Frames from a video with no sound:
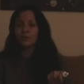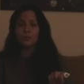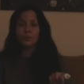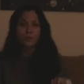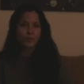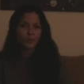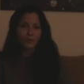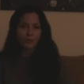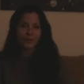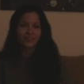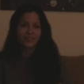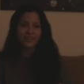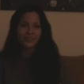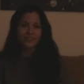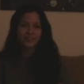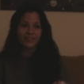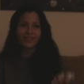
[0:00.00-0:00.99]

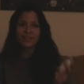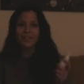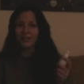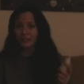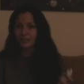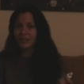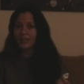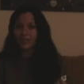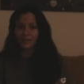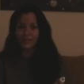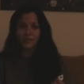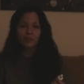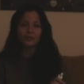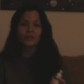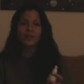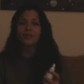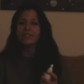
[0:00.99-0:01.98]
woman here in the
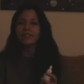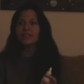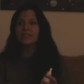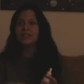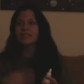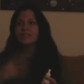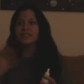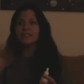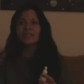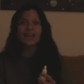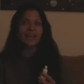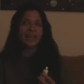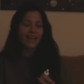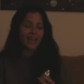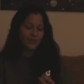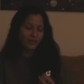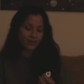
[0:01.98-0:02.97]
Hudson Valley,
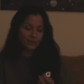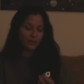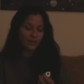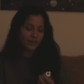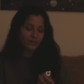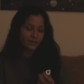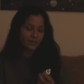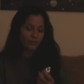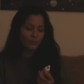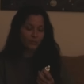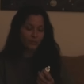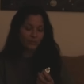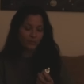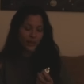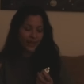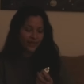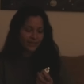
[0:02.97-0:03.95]
Diane, who has her
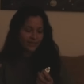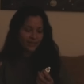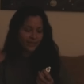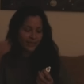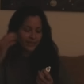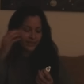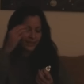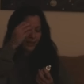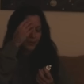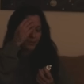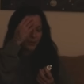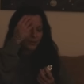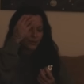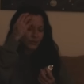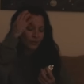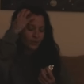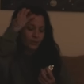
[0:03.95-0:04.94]
own brand, Take Time
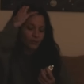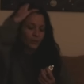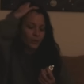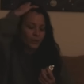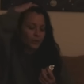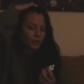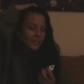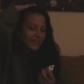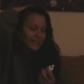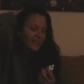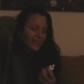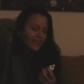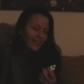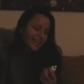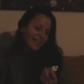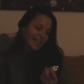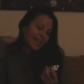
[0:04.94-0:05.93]
Out for Beauty.
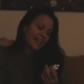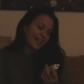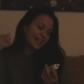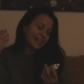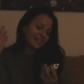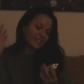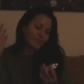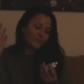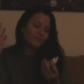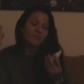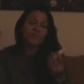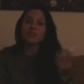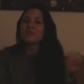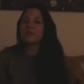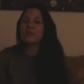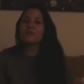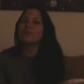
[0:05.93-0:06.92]
And,
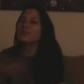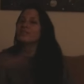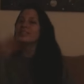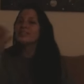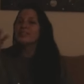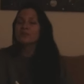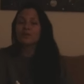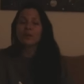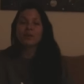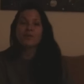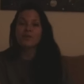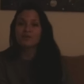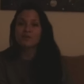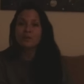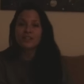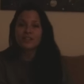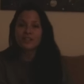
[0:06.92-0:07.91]
you know, just what I
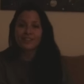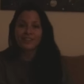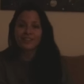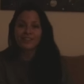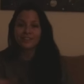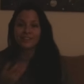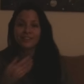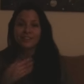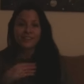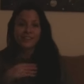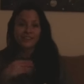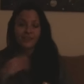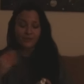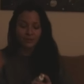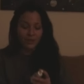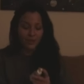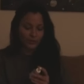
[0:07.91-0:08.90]
was mentioning early,
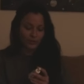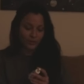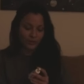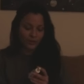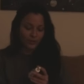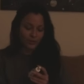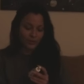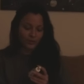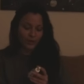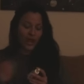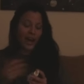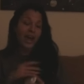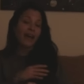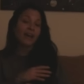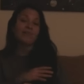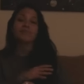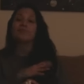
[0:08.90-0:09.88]
sometimes you don't
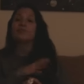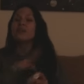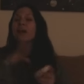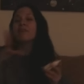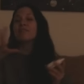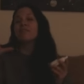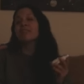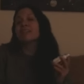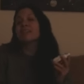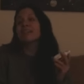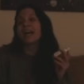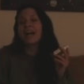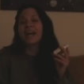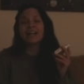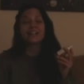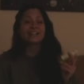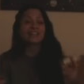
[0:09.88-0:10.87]
have to have the
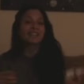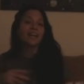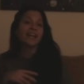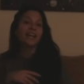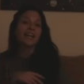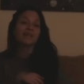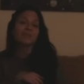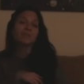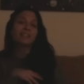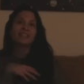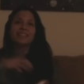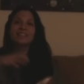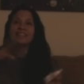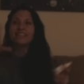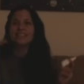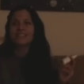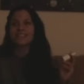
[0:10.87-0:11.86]
nighttime
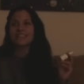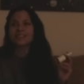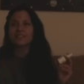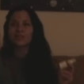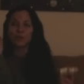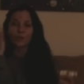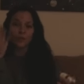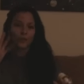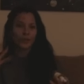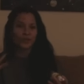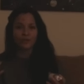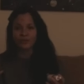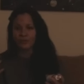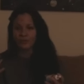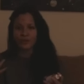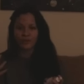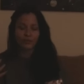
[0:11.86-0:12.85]
delicious
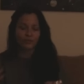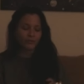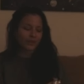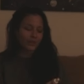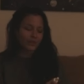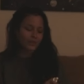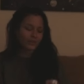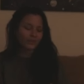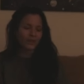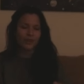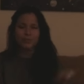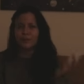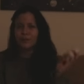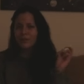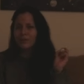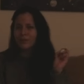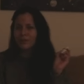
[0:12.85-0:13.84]
oil for your face.
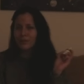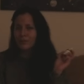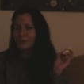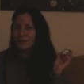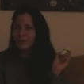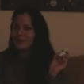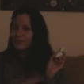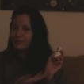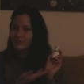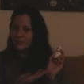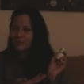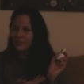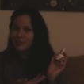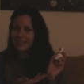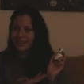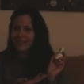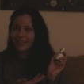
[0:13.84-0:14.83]
I'm using the one that is
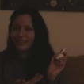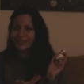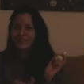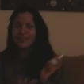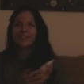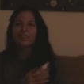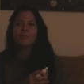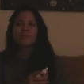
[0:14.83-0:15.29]
for day.